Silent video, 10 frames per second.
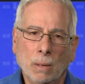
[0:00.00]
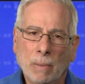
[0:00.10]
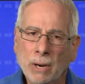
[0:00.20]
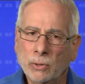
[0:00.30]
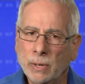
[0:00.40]

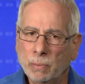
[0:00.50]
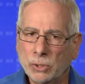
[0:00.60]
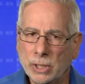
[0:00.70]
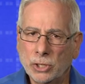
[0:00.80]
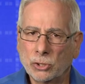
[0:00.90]
Monitoring
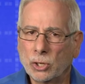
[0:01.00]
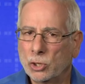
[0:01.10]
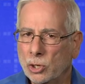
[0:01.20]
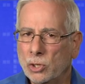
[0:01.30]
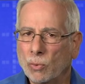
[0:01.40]
procedures
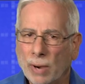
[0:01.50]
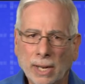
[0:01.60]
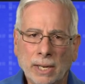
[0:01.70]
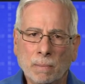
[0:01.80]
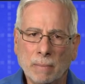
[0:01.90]
should
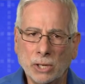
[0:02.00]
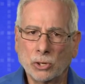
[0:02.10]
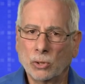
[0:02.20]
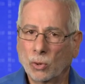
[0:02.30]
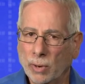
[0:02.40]
directly
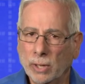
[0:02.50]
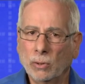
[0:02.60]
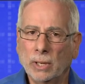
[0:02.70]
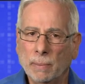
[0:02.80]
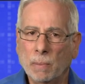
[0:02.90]
measure the
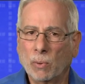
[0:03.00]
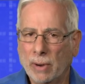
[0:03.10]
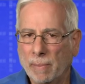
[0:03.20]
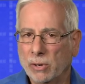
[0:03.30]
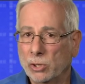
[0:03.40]
critical limit
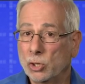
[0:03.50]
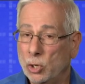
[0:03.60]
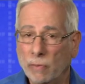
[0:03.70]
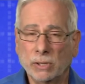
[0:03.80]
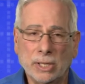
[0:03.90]
parameters
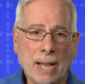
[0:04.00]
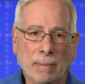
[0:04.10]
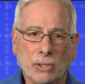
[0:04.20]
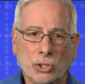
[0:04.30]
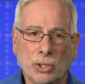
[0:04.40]
you've
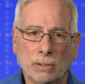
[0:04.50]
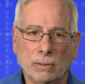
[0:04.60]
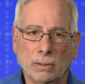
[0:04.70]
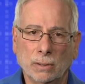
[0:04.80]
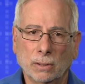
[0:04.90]
established.
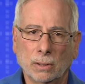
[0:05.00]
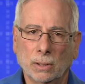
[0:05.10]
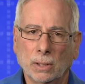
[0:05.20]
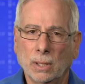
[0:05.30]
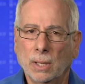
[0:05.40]

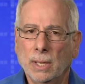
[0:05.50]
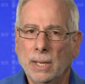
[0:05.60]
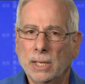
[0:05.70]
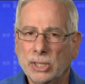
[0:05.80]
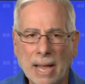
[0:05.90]

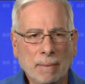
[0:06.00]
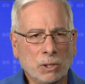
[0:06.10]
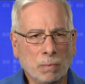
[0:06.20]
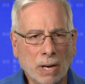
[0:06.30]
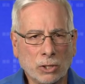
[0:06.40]

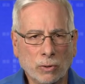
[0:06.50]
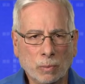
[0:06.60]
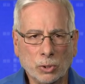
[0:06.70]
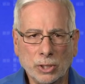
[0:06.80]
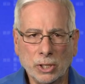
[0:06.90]
Established monitoring
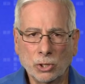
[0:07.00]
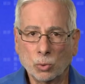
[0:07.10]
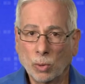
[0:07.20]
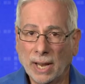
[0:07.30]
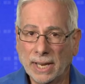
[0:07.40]
procedures
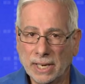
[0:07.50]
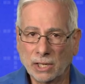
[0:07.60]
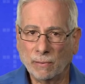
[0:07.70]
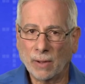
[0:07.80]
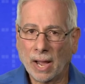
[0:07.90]
will
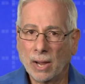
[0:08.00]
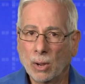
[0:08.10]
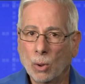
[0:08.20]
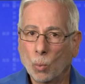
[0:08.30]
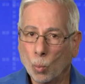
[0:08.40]
identify
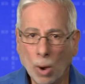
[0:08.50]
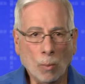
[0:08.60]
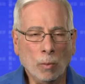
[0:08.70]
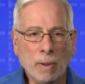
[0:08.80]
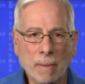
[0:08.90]
what
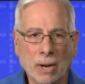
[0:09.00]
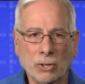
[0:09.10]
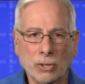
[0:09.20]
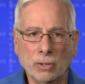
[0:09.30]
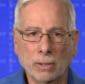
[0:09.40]
will be
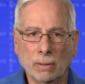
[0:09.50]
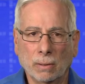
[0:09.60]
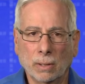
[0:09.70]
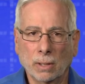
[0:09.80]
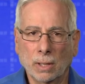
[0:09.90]
monitored,
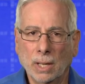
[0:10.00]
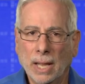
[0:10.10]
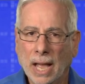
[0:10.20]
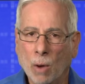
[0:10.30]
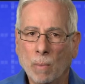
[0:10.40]

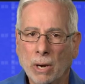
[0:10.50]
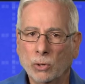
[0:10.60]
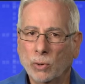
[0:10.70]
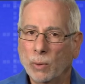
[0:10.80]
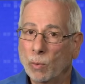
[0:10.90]
how
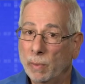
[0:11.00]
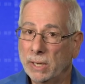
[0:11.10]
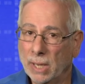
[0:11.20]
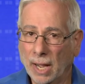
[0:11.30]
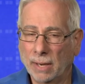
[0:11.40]
monitoring will be
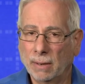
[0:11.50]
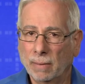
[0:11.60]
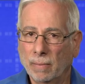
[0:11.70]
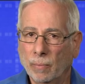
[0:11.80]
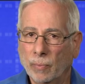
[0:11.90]
done,
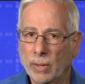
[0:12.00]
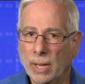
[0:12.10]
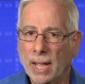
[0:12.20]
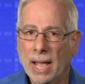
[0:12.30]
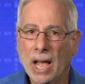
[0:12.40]

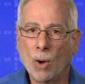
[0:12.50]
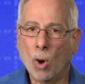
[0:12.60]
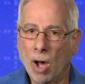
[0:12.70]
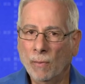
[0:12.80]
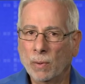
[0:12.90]
how
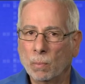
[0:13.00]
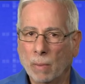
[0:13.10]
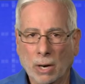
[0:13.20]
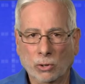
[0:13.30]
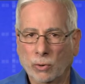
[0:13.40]
often
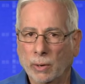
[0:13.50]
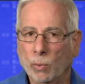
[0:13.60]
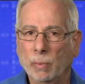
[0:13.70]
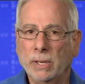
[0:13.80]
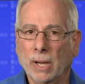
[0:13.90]
monitoring
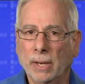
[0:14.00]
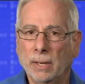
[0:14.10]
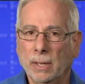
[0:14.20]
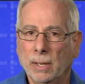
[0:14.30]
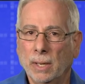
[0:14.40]
will be done,
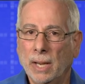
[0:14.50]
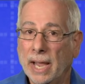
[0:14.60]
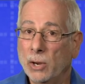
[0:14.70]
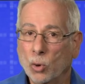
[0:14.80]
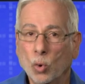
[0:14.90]

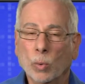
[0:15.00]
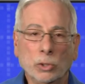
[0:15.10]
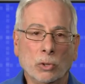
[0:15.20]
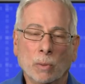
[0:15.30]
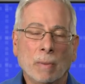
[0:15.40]
and who will do the